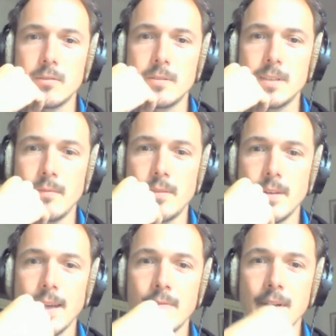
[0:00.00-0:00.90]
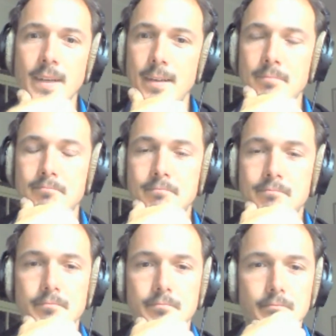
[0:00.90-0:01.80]
to see if they have any
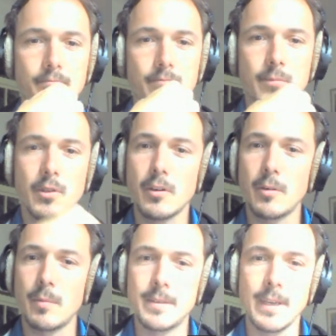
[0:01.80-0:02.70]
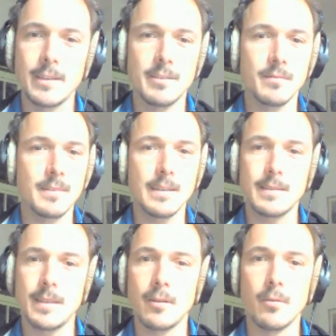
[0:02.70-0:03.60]
documentation,
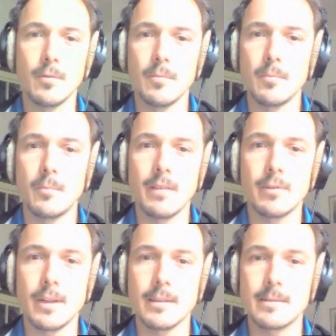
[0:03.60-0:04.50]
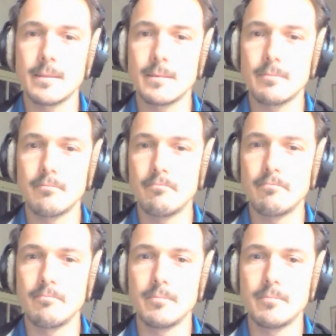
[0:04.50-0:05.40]
testing, or whatever else
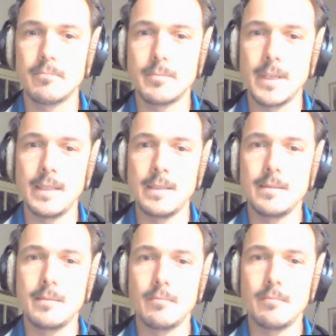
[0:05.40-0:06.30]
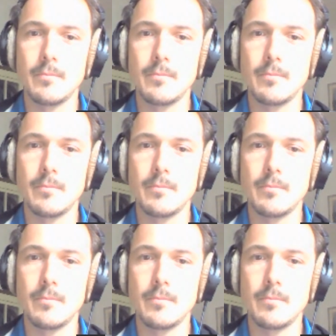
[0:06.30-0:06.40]
needs.